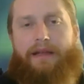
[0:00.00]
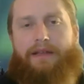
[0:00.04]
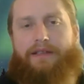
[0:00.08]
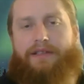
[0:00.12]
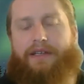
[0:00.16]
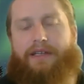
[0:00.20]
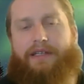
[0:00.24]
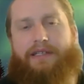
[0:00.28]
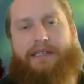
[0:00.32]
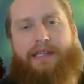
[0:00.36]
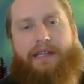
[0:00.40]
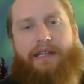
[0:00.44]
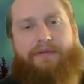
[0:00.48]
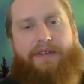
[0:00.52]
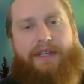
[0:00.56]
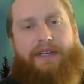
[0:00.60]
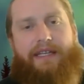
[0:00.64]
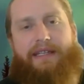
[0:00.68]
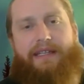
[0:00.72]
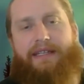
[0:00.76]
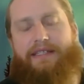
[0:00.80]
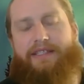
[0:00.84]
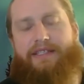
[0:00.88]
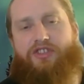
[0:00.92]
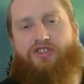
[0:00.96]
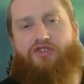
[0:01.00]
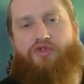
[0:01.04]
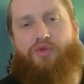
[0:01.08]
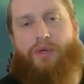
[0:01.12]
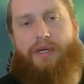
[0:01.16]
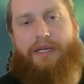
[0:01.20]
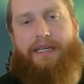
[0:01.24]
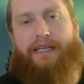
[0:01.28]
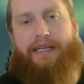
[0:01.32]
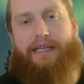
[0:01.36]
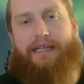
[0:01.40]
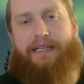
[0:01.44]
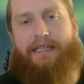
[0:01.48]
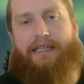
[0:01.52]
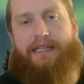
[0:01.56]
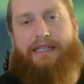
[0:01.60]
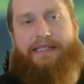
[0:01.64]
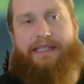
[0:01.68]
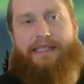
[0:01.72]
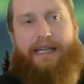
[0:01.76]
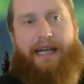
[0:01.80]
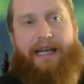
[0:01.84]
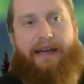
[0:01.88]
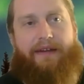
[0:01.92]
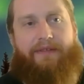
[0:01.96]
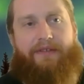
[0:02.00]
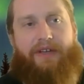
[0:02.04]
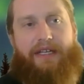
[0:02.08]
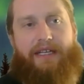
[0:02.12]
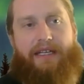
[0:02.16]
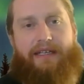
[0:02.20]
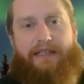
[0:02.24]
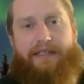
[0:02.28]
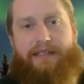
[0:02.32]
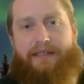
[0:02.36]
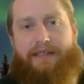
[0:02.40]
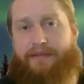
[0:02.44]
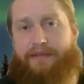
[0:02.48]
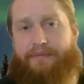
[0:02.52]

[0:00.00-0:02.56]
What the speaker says: So he's living in this tree, and he doesn't have any